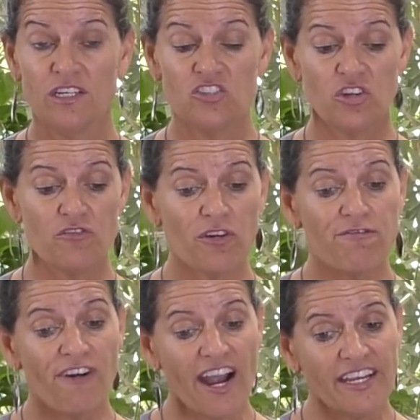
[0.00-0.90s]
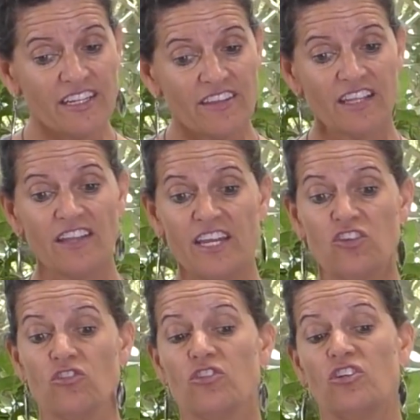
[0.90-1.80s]
So if you're finding that, like,
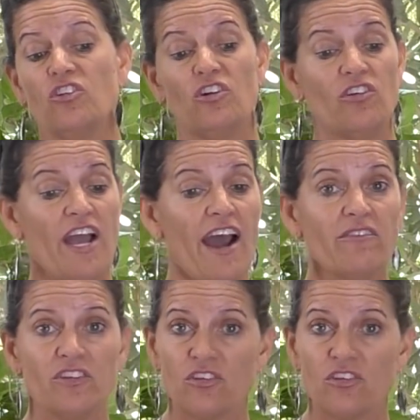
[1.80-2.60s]
you don't have,